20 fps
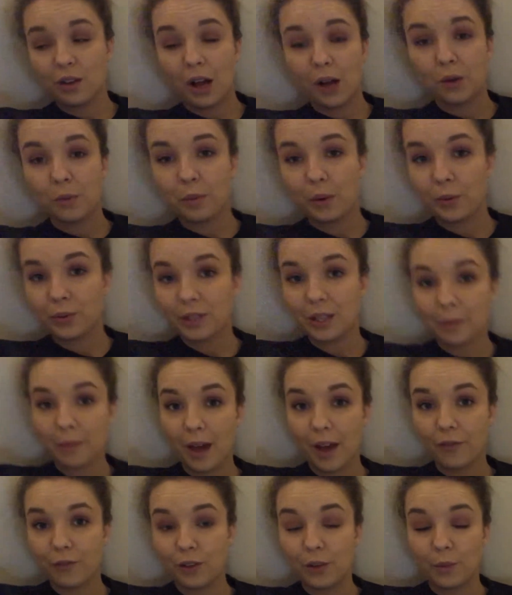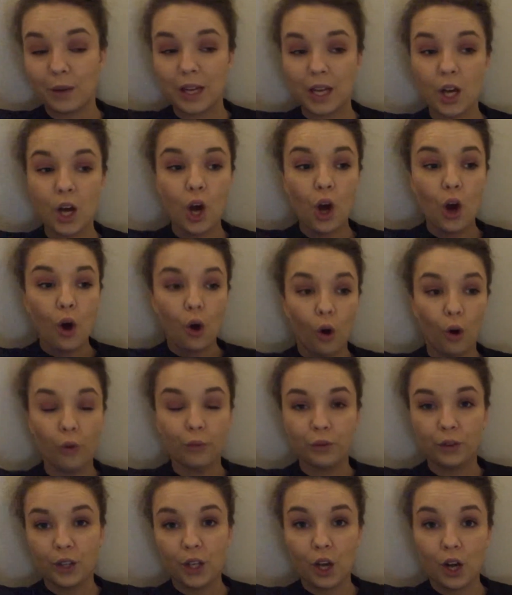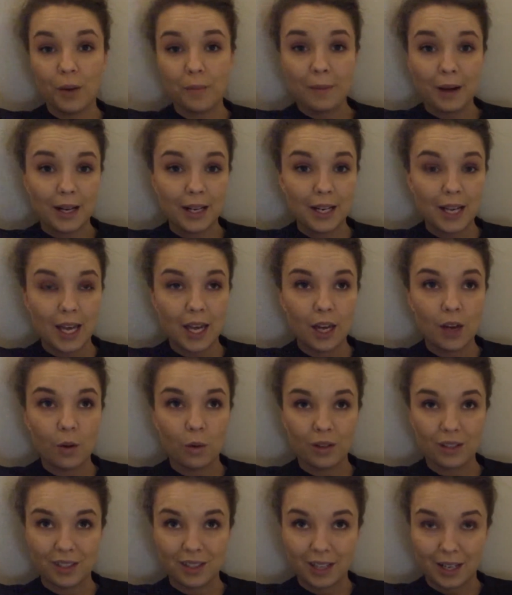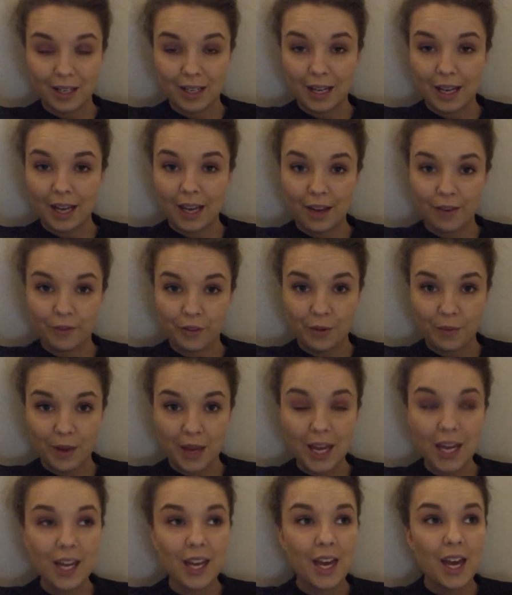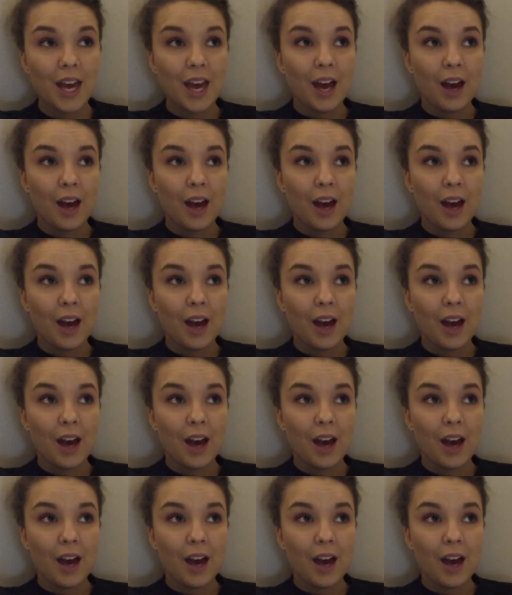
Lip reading: I will post them every week, hopefully on Monday or Sunday every week,